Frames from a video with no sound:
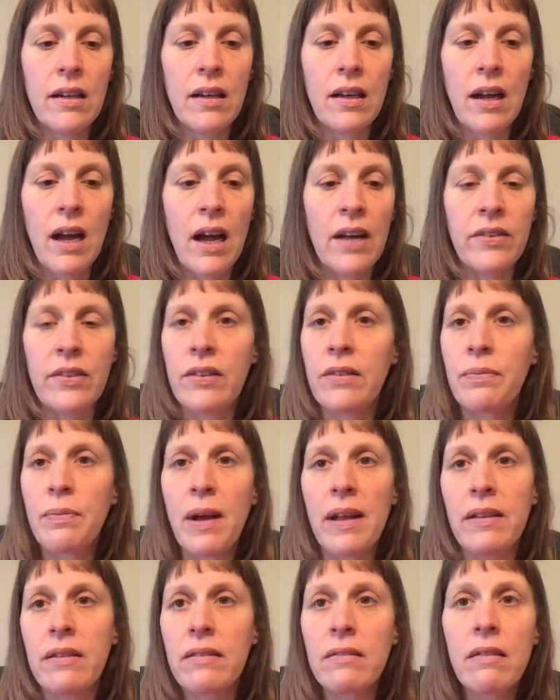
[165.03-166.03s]
I just
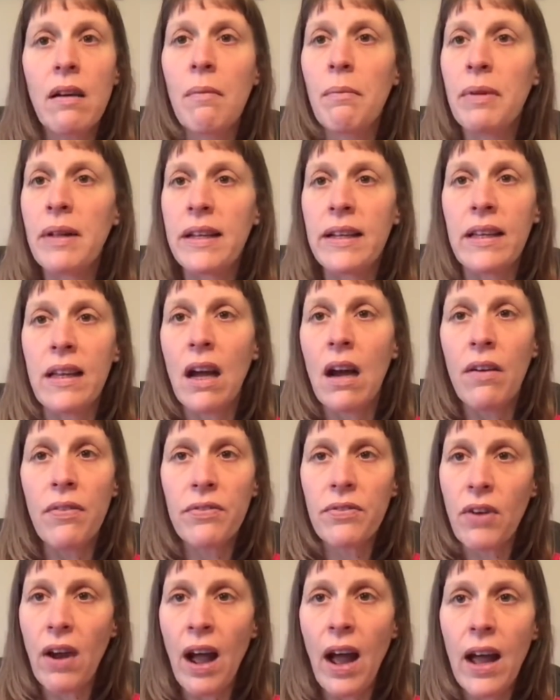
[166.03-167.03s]
went completely off
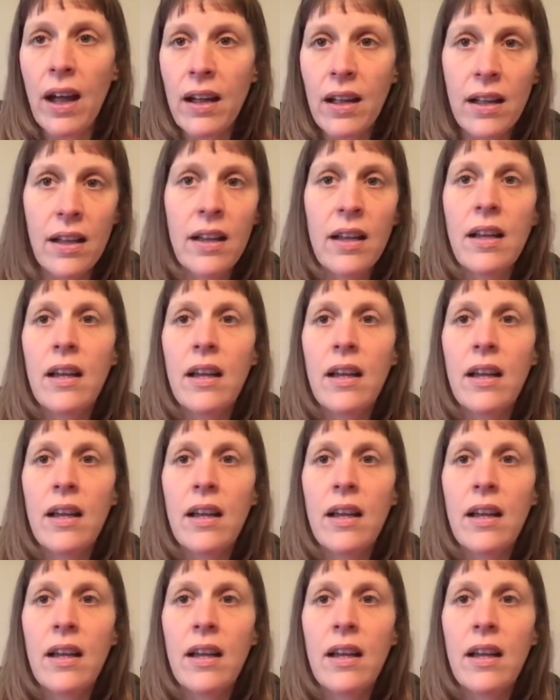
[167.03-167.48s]
track.